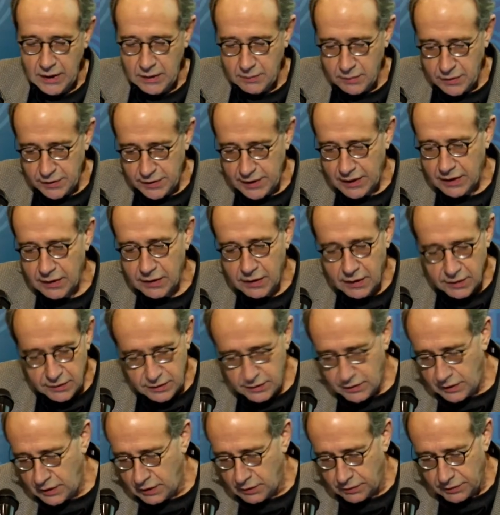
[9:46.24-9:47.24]
But that,
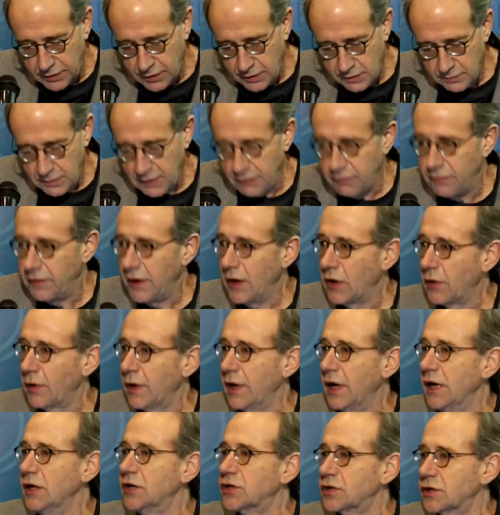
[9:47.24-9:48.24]
you know, there can be
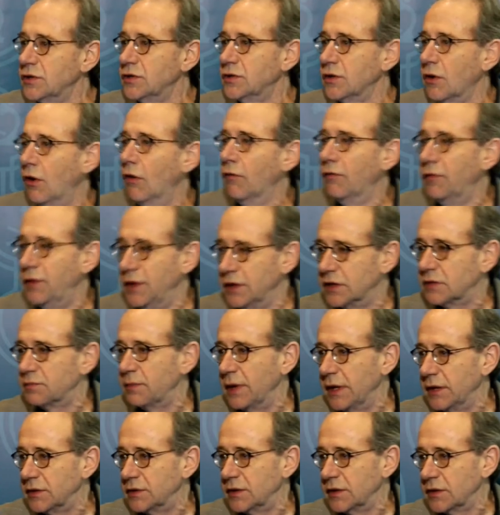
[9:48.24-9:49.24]
variations of this
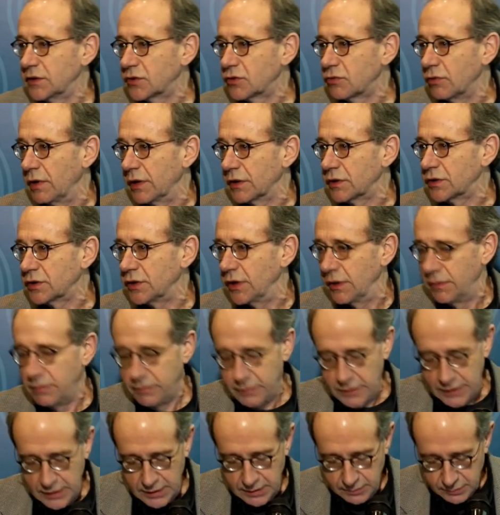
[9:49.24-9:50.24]
basic structure.
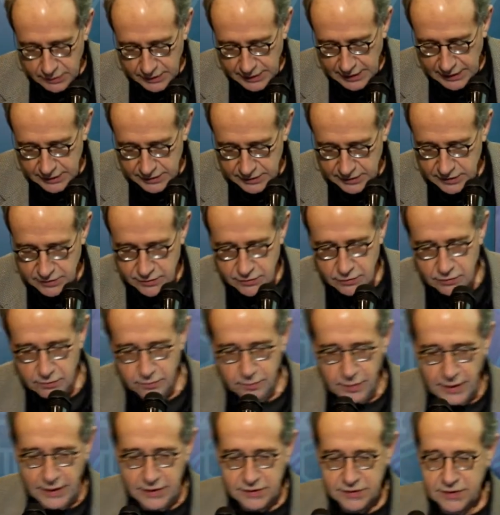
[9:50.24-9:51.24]
But that's the sort
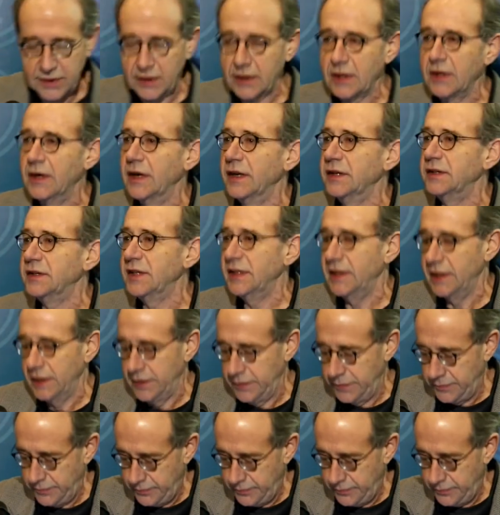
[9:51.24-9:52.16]
of basic idea.